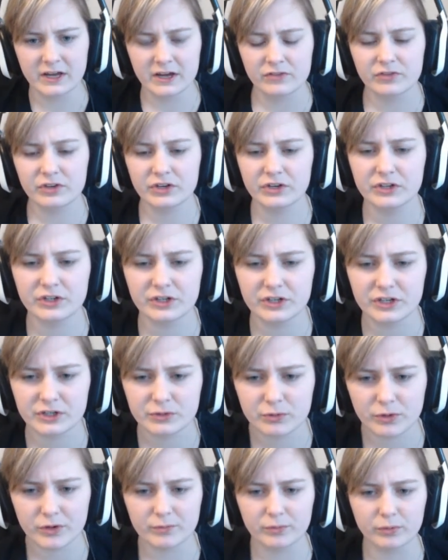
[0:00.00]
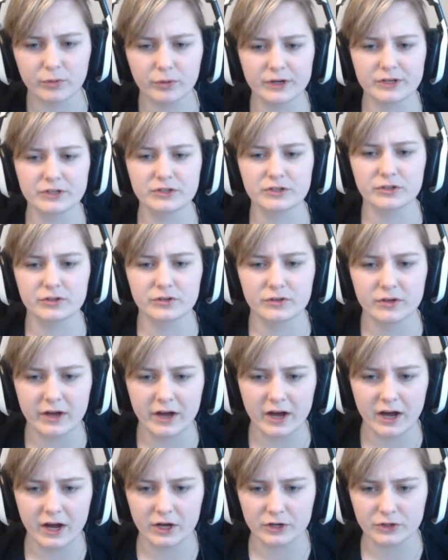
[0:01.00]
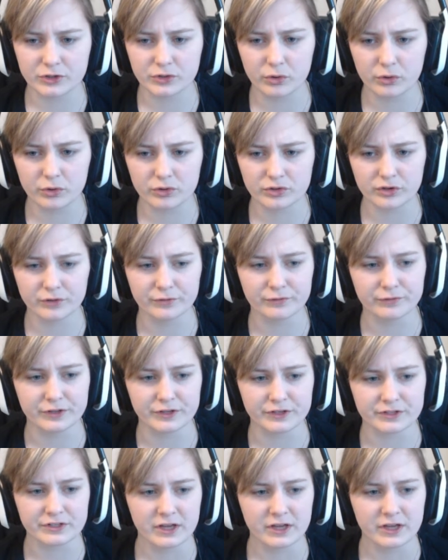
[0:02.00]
The engineers were employed talked of this.